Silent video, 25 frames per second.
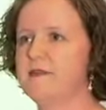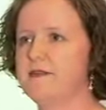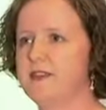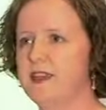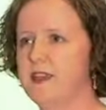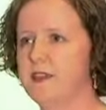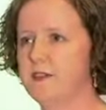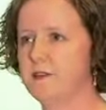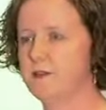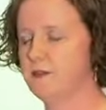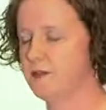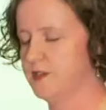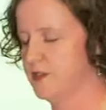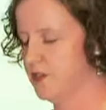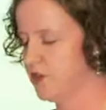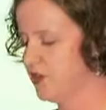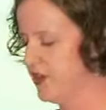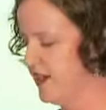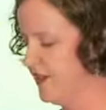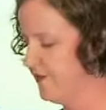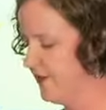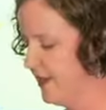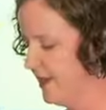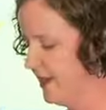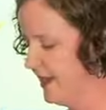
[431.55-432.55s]
vehicles are
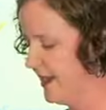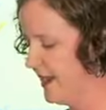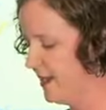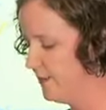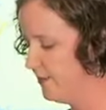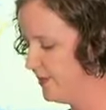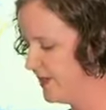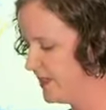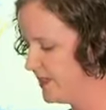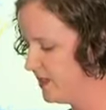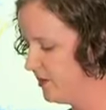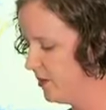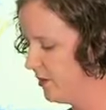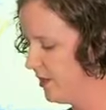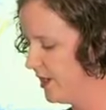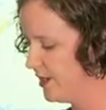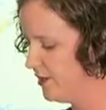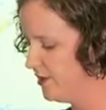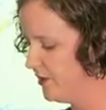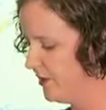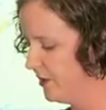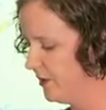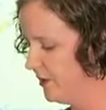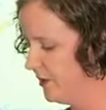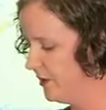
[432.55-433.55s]
travelling at
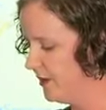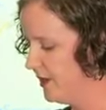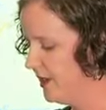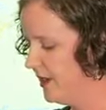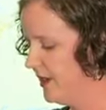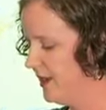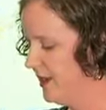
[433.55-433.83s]
beside you.